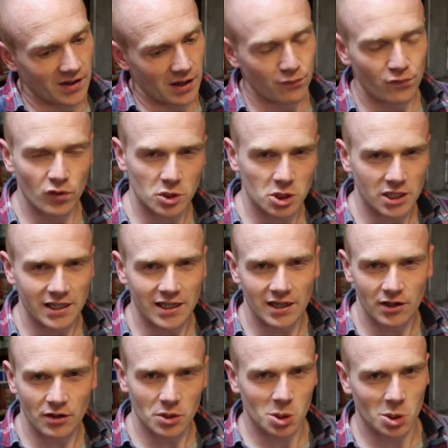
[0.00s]
Unfortunately, I
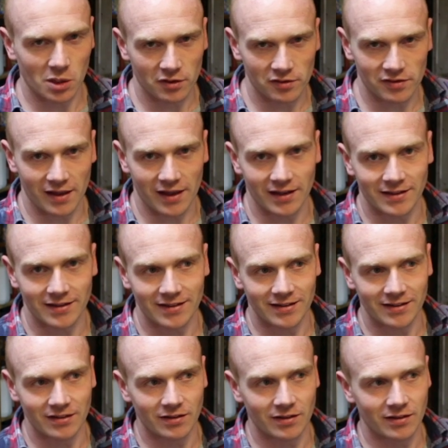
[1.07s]
don't trust that
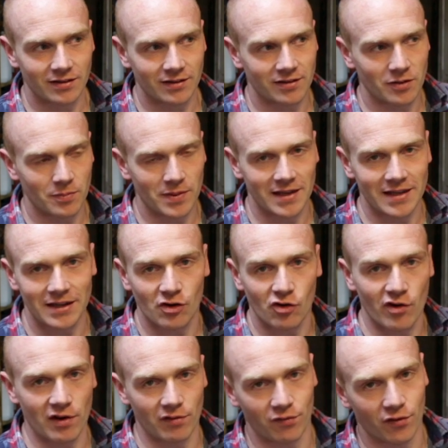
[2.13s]
to be
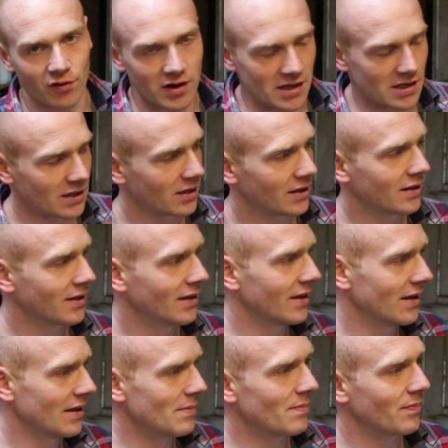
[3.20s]
grit free.
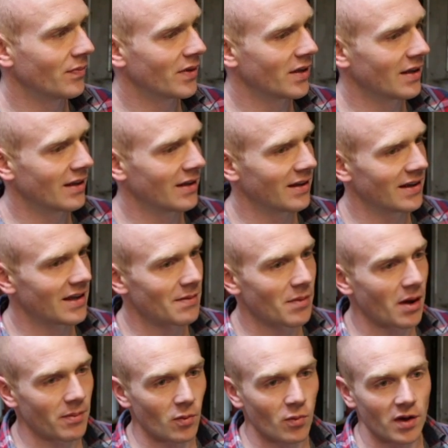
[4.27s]
It
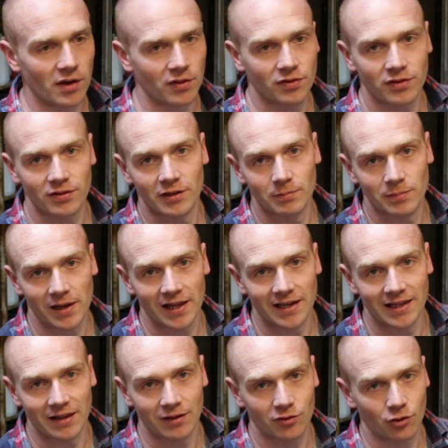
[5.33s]
might be worth
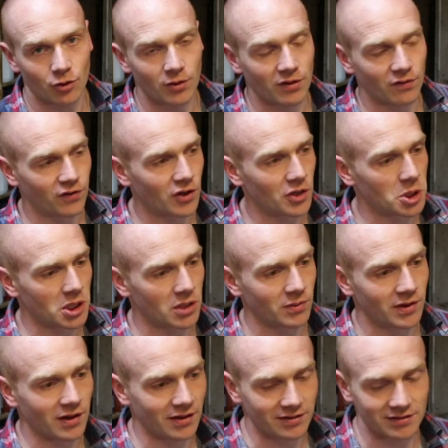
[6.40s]
planing it through in the future
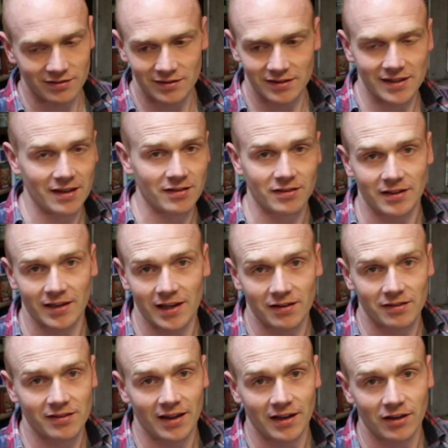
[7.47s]
with a
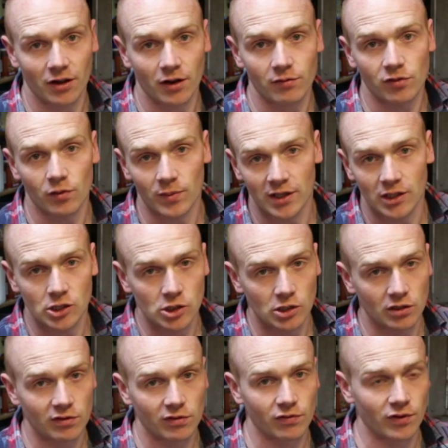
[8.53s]
designated set of knives that we could
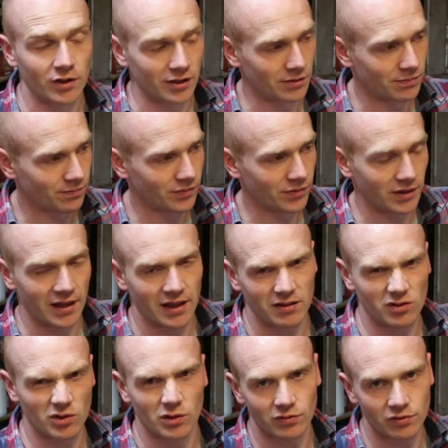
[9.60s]
use for that
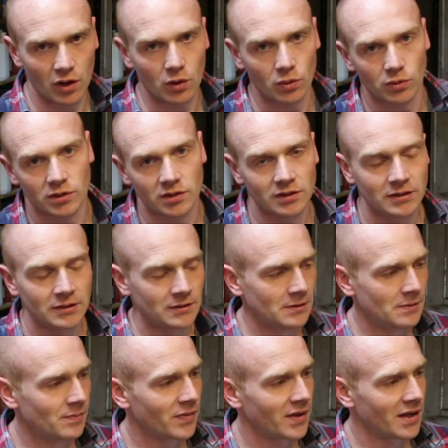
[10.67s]
sort of old
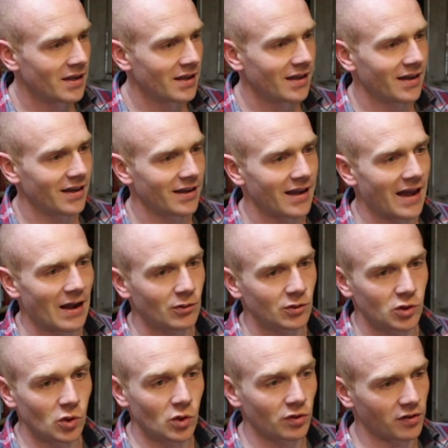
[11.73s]

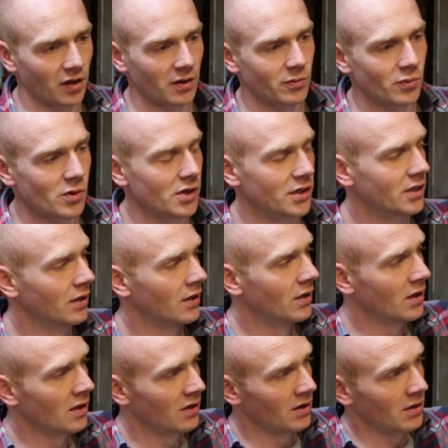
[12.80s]
outdoor type wood.
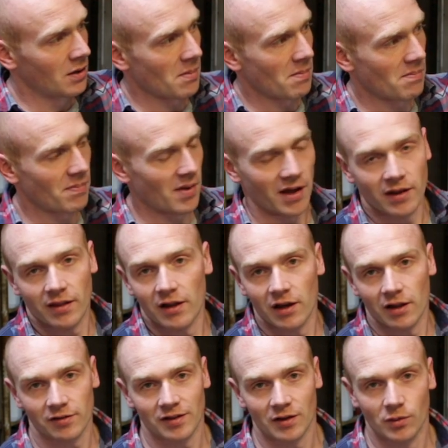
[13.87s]
But the
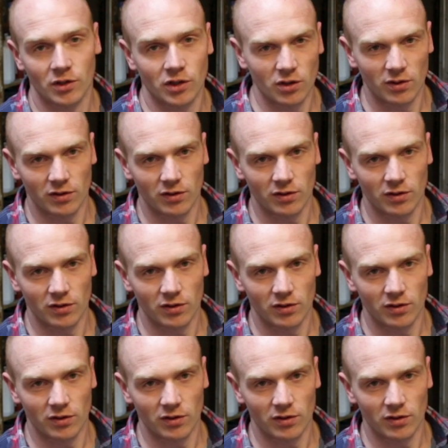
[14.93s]
last thing I want to do